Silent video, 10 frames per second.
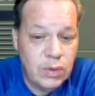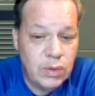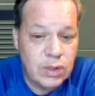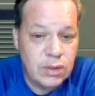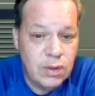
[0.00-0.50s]

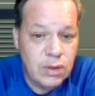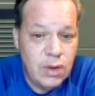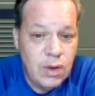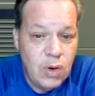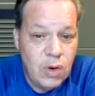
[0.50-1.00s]
this.
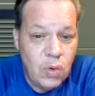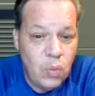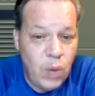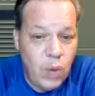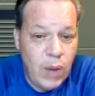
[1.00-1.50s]

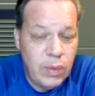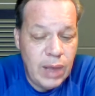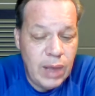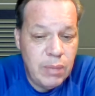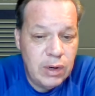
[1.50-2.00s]
Why would
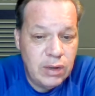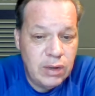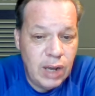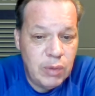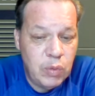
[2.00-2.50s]
that be an
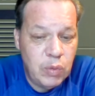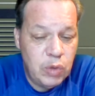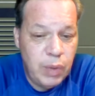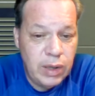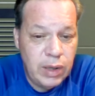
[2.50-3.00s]
entitlement when you
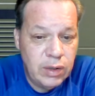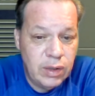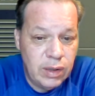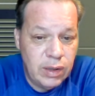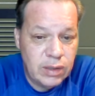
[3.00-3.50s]
pay into
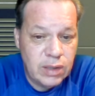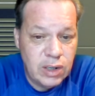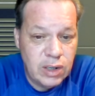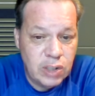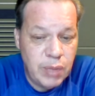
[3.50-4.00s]
this and it
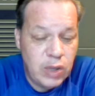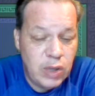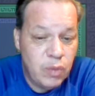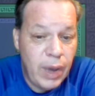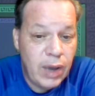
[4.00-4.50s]
should pay you
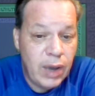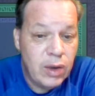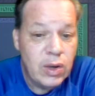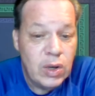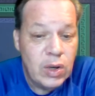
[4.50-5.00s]
back
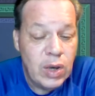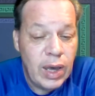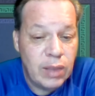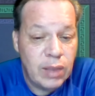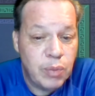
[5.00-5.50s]

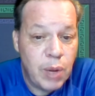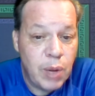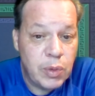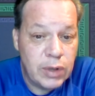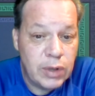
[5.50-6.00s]
at the proper
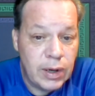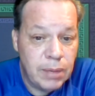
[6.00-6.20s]
time?